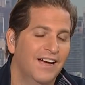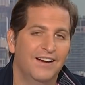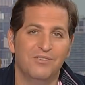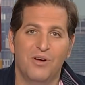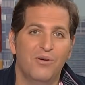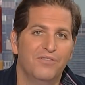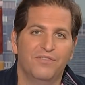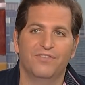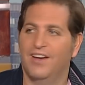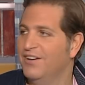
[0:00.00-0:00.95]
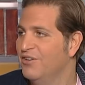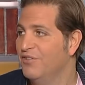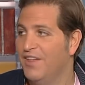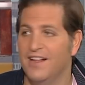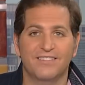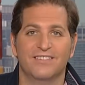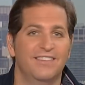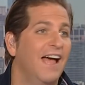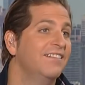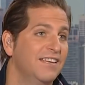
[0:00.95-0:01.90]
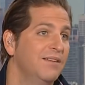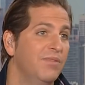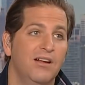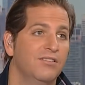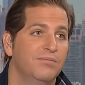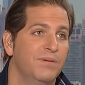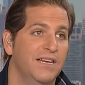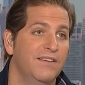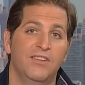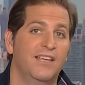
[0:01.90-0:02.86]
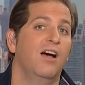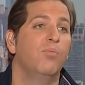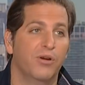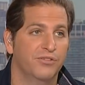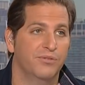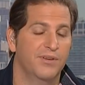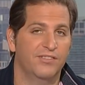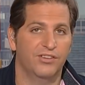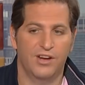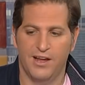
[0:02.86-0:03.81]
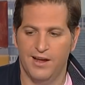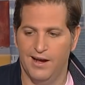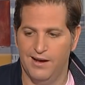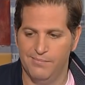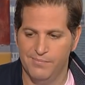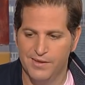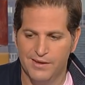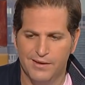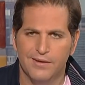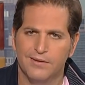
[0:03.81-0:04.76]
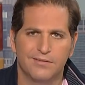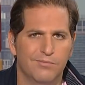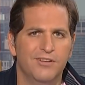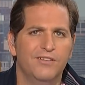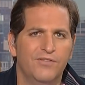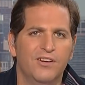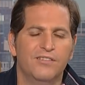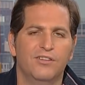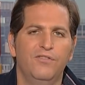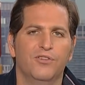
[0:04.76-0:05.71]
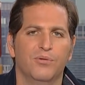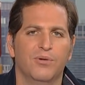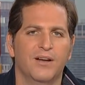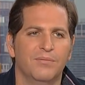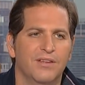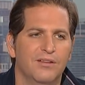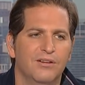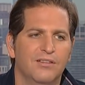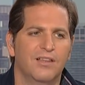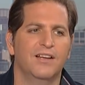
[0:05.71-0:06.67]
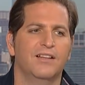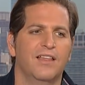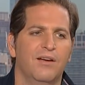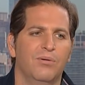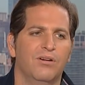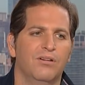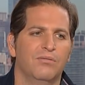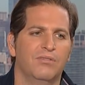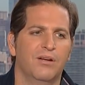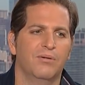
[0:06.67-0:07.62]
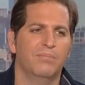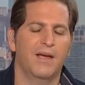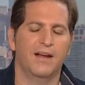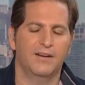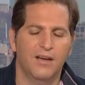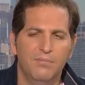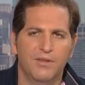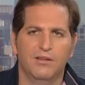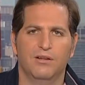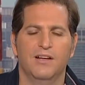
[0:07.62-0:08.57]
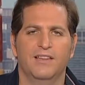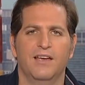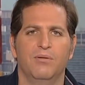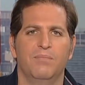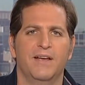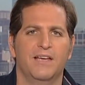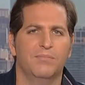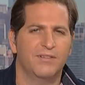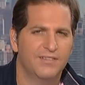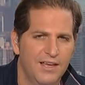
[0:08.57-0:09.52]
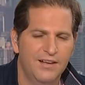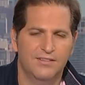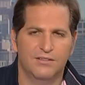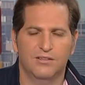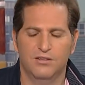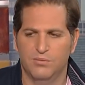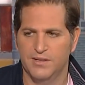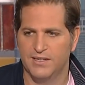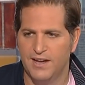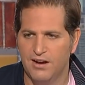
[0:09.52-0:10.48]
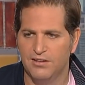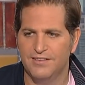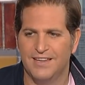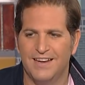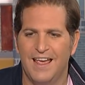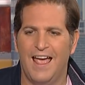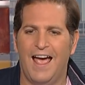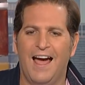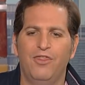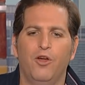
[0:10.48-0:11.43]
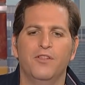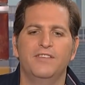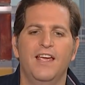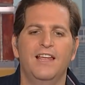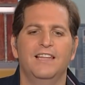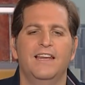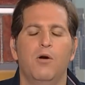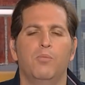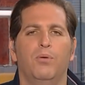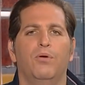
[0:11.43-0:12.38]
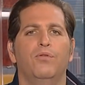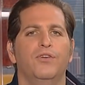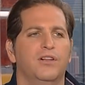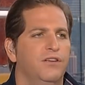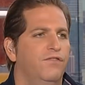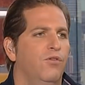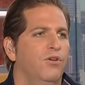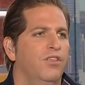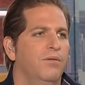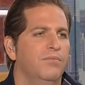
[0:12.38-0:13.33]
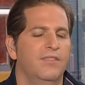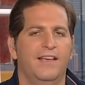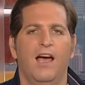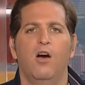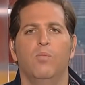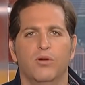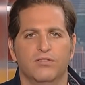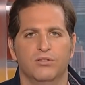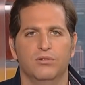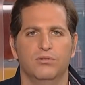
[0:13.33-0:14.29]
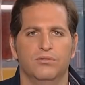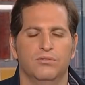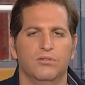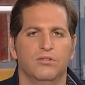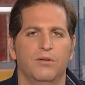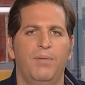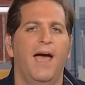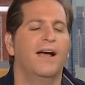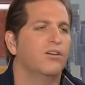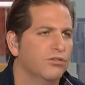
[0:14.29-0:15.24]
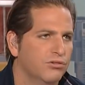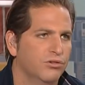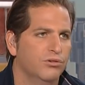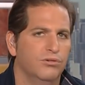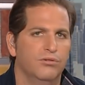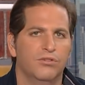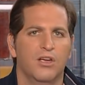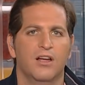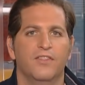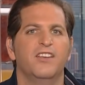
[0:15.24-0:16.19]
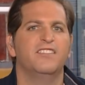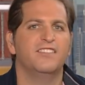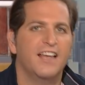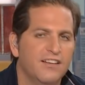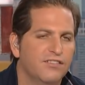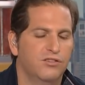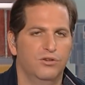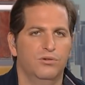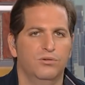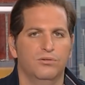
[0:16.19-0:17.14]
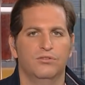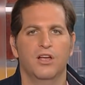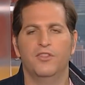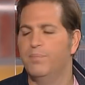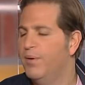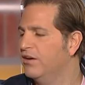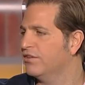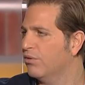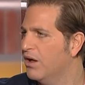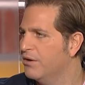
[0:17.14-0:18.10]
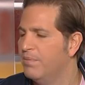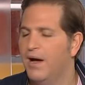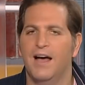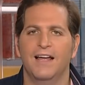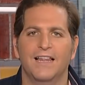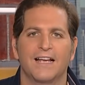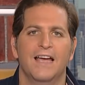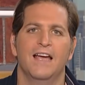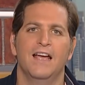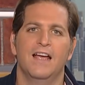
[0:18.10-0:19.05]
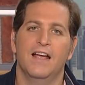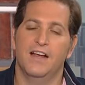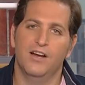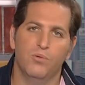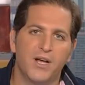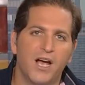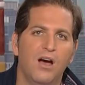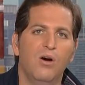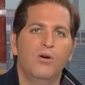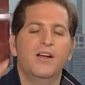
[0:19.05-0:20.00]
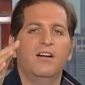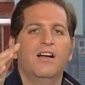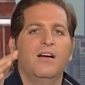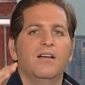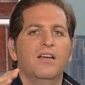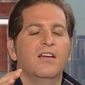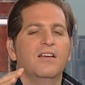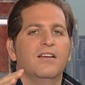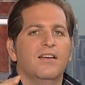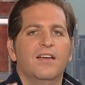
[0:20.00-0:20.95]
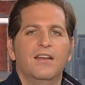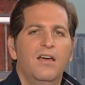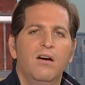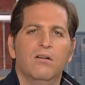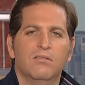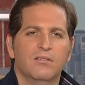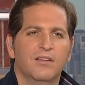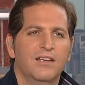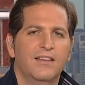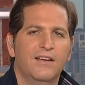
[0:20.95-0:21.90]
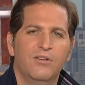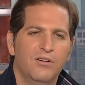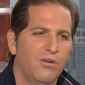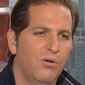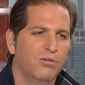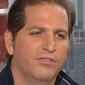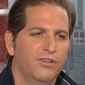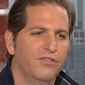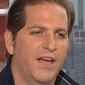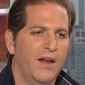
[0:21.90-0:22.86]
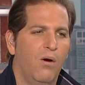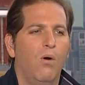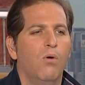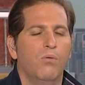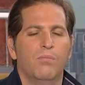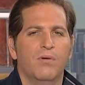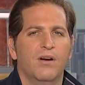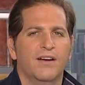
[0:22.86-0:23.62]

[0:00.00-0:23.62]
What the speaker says: I don't know if that's that team there is beating even the Cowboys from yesterday. Some reason for concern for the Rams. They looked like they were banged up. They looked like they were making mistakes. They looked a little bit careless. And I thought the day laid out perfectly for them. The Cowboys lose. The Packers lose. The Saints lose. The Bucs are on a bye. Like, here we go. Here comes. And now they couldn't hold serve at home